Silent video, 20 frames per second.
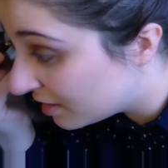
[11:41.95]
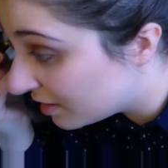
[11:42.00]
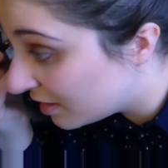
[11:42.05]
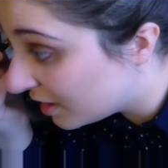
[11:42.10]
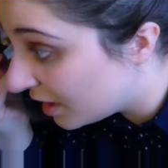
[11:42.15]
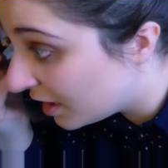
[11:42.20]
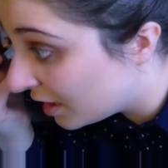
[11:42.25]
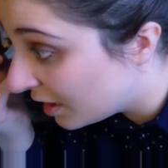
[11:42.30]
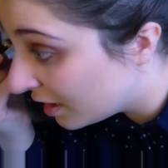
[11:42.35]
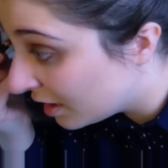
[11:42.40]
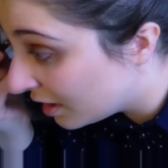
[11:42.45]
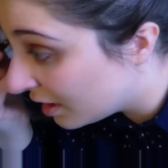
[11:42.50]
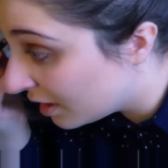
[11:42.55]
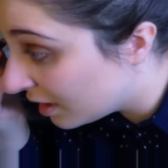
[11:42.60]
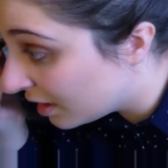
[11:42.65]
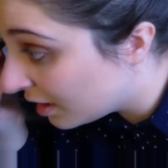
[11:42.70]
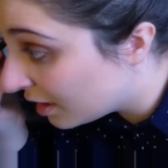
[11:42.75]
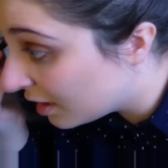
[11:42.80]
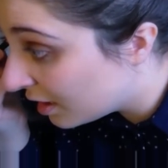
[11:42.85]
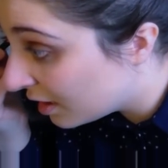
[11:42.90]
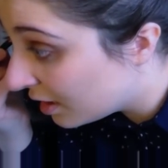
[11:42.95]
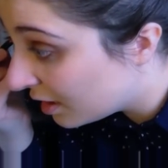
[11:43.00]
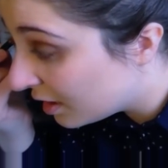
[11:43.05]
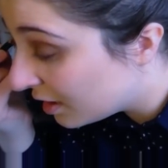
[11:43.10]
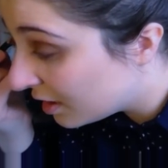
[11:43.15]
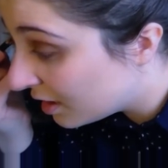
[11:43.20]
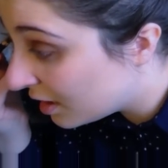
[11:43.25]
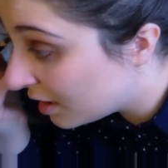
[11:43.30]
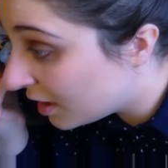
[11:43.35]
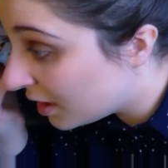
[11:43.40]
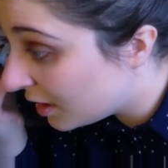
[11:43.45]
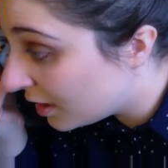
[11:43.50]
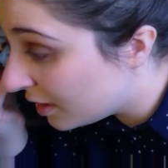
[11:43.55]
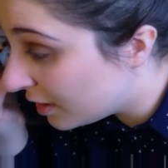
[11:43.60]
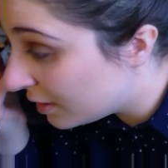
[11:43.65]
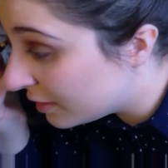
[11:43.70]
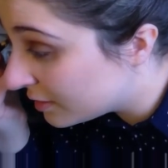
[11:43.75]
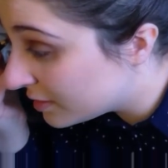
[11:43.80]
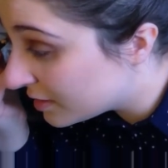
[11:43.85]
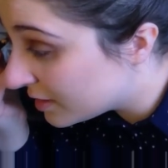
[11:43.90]
the
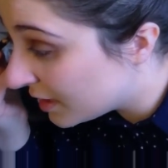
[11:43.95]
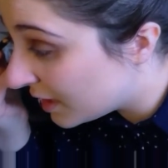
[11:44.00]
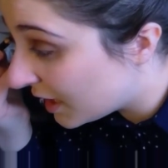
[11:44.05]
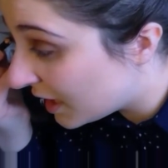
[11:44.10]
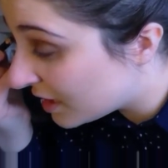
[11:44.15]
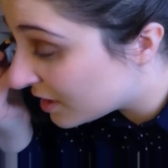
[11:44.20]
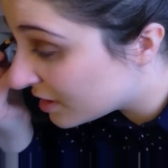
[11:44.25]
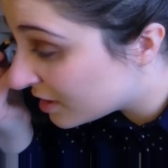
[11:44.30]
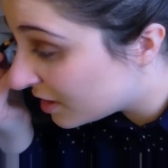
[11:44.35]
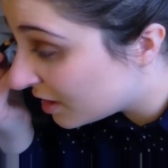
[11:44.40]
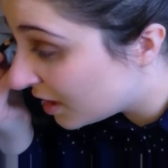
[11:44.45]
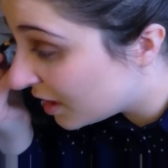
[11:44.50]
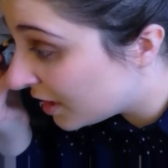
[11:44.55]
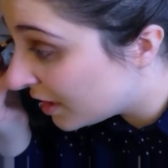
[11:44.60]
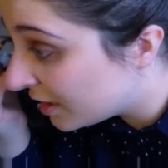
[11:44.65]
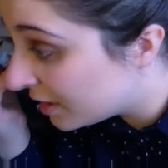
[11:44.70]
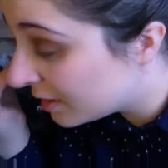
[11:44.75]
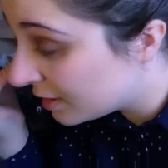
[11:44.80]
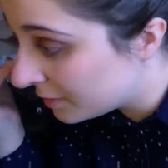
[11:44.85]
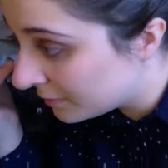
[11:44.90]
lash line.